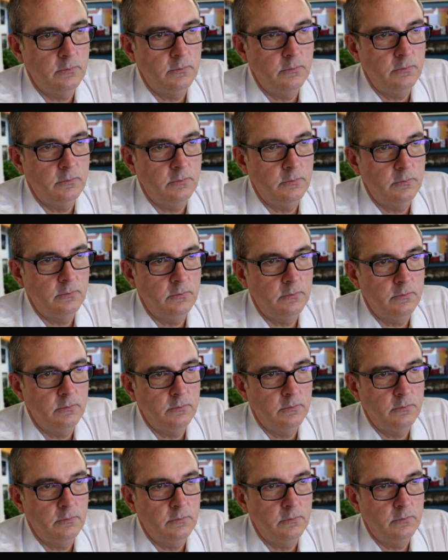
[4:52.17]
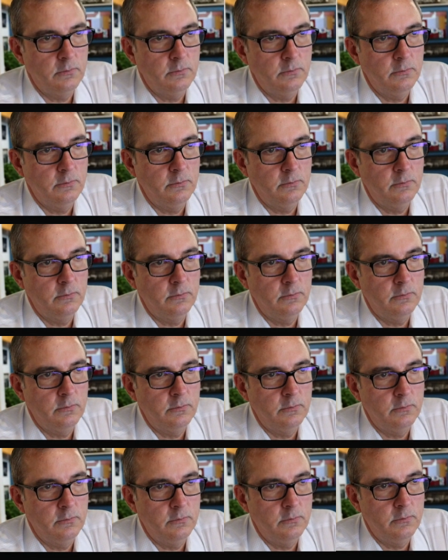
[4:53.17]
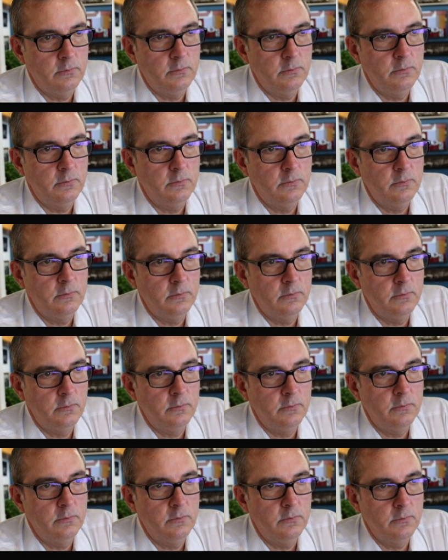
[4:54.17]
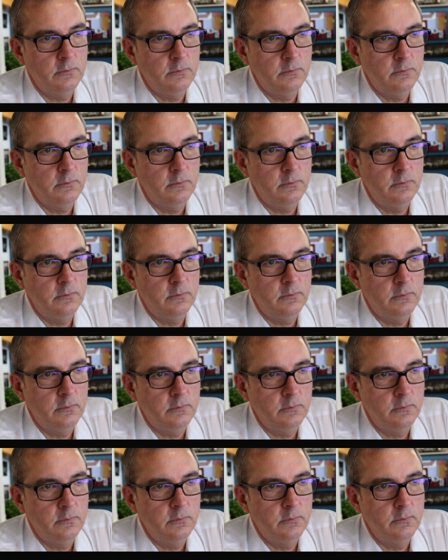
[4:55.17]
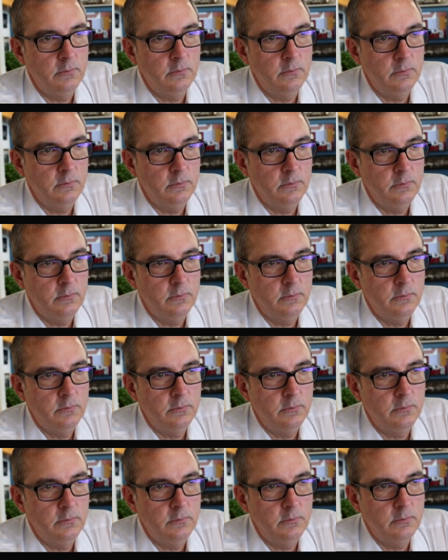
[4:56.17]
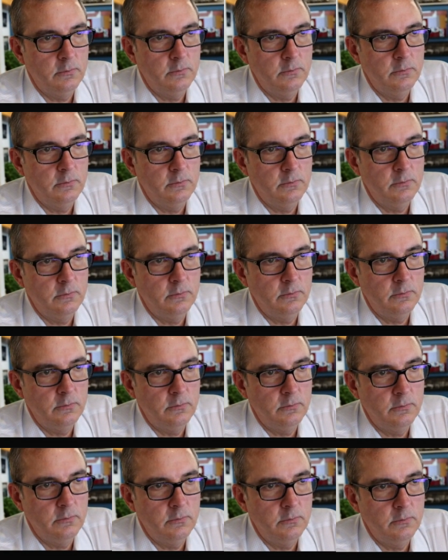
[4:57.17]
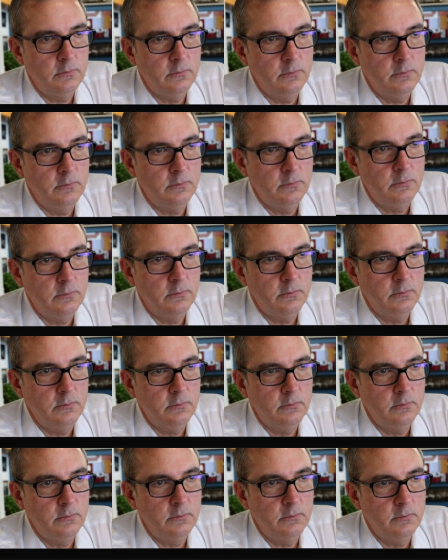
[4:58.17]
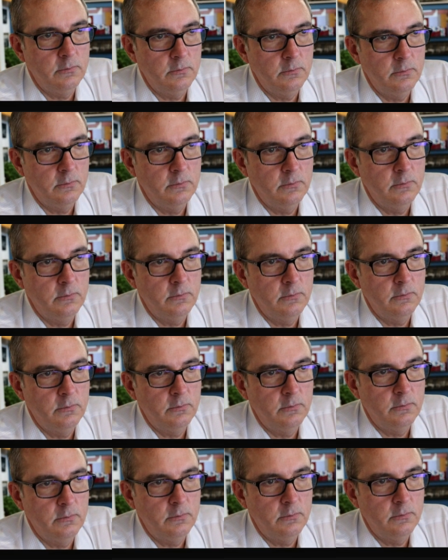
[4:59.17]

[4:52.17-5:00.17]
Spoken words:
(not speaking)